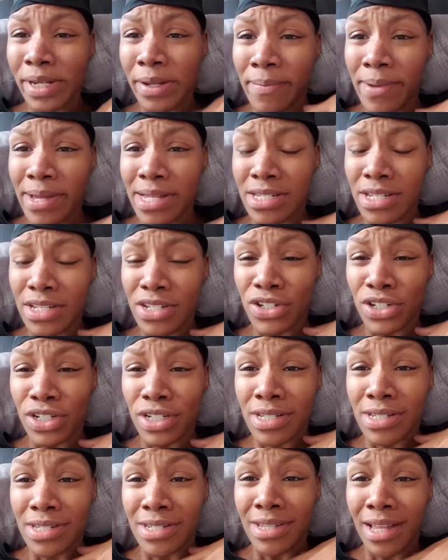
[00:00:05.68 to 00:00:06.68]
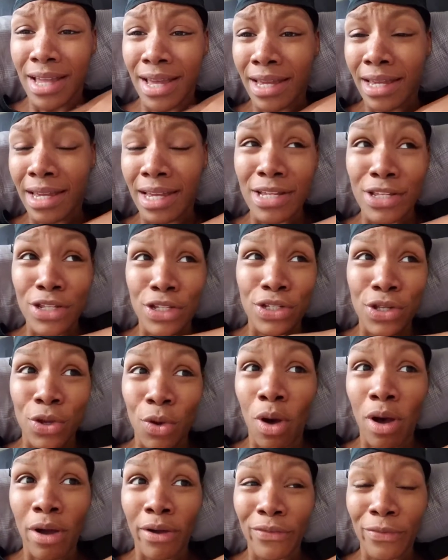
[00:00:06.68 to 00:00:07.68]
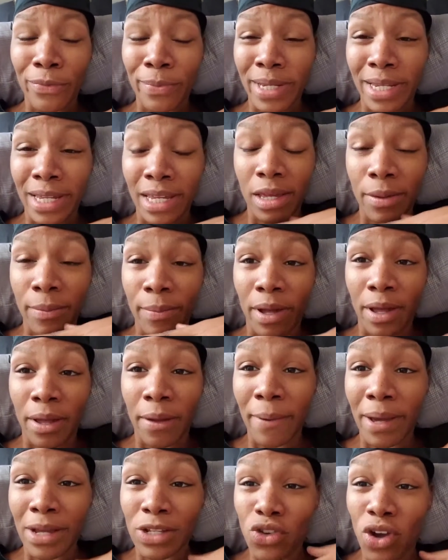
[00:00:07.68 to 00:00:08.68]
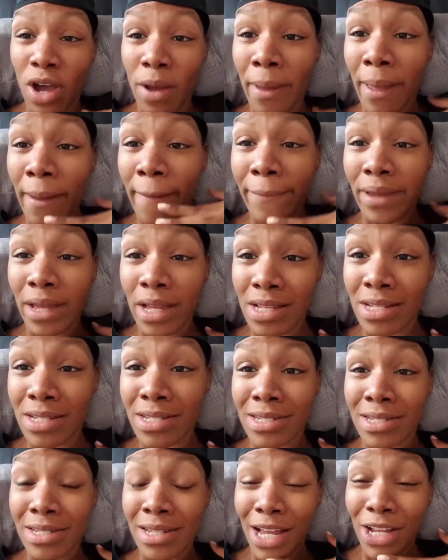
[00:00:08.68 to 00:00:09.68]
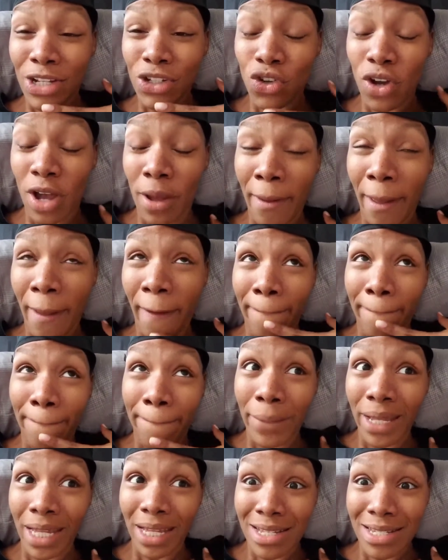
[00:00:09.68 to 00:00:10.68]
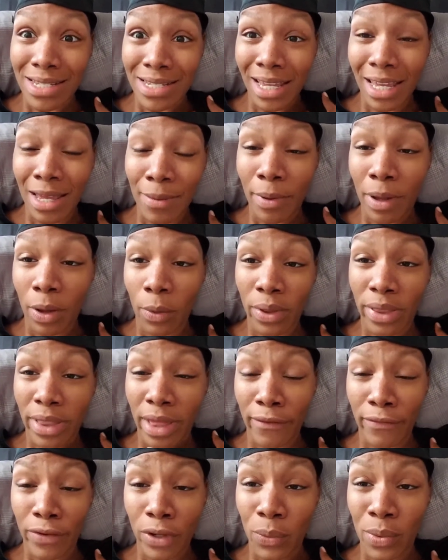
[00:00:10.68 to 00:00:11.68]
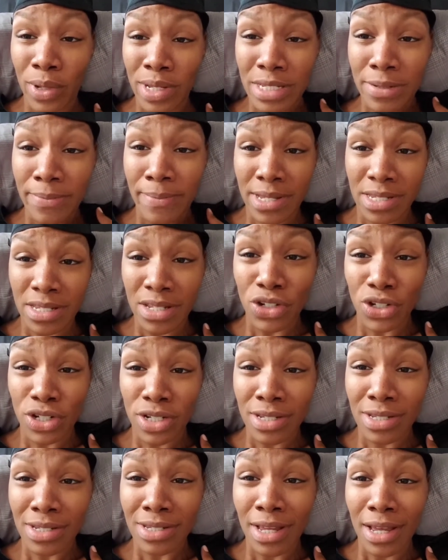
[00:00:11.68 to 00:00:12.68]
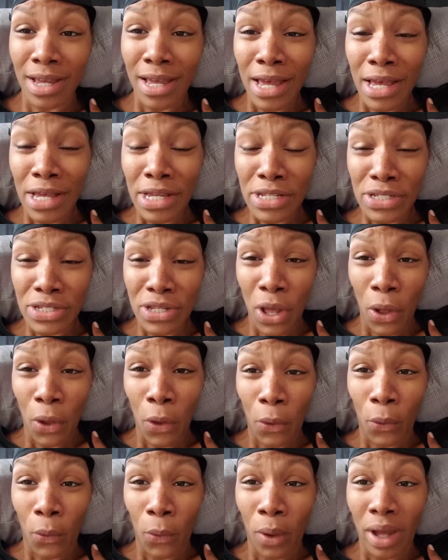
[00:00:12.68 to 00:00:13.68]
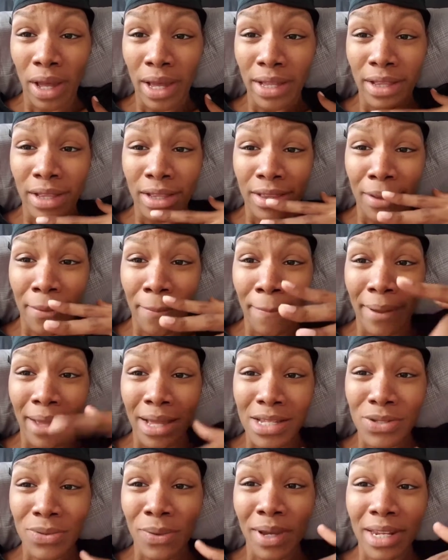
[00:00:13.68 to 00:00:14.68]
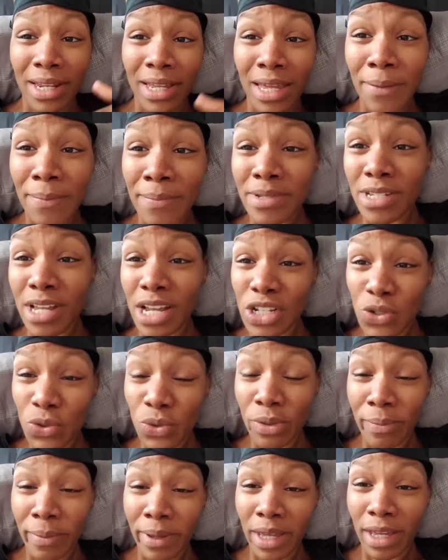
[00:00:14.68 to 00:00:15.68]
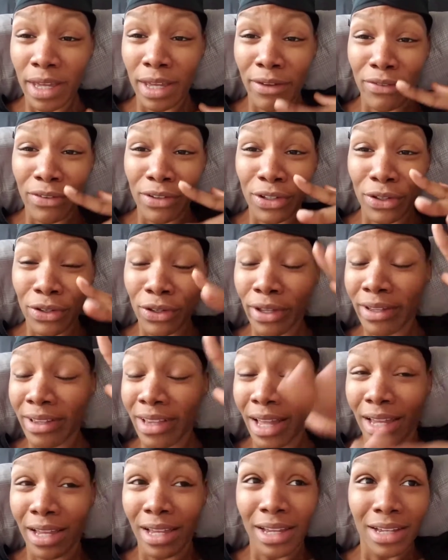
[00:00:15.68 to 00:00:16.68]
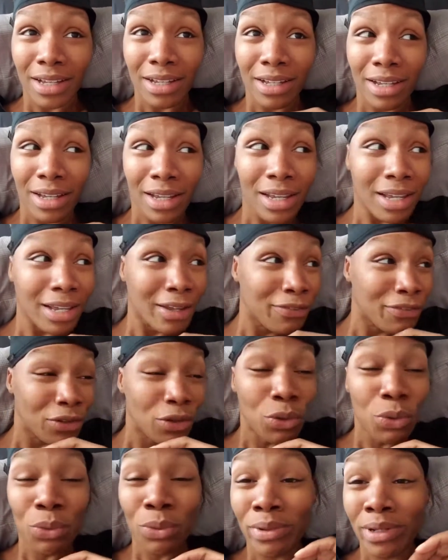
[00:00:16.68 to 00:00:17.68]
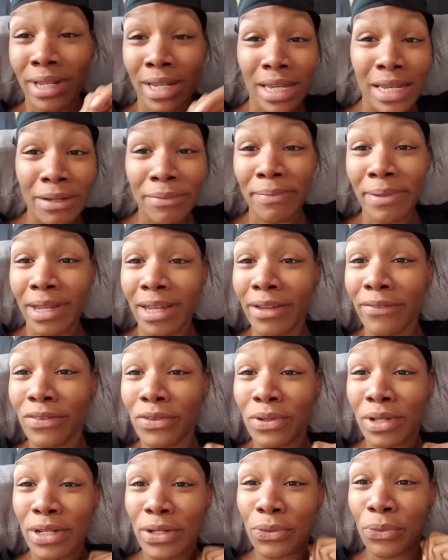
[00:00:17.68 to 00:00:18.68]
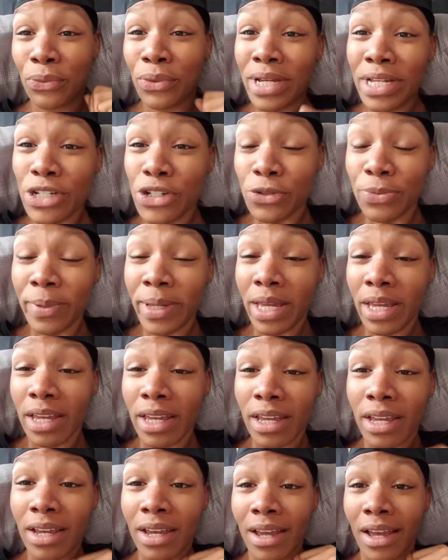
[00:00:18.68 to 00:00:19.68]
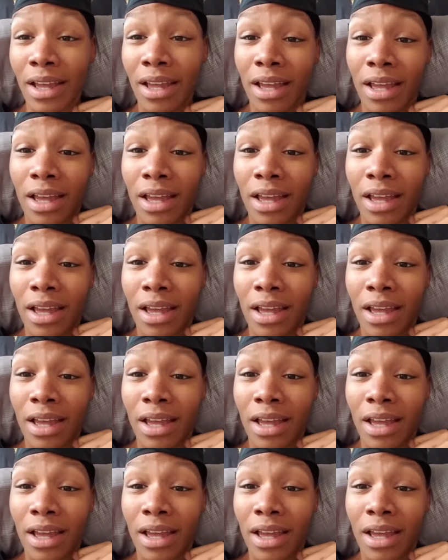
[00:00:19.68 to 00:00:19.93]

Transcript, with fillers: many messages. Like, it's so hard for me to keep up. I try my best. I try my best to keep up with everyone's messages. So, the best way to keep in touch with me, if you like, if you need me, if you need to reach me,